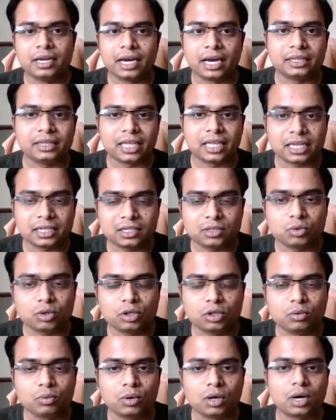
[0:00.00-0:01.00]
and that is
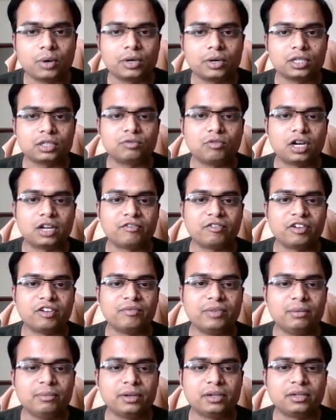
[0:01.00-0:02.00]
going to work out as 45
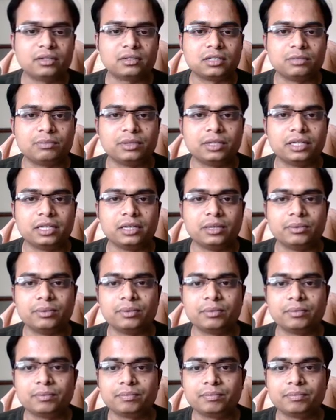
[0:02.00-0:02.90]
millimeters, let me tell you.